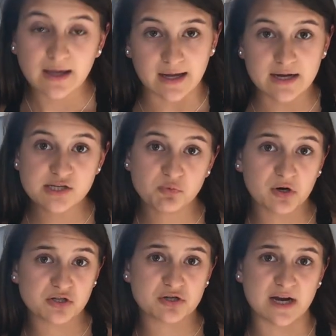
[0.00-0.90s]
And it's
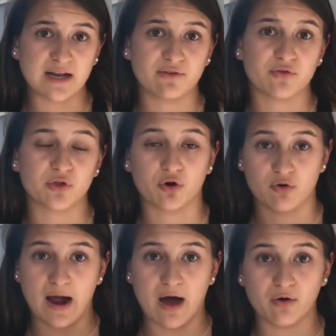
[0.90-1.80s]
more entertaining for the
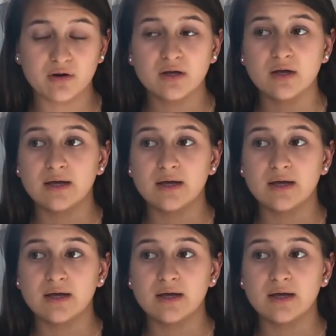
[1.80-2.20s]
crowd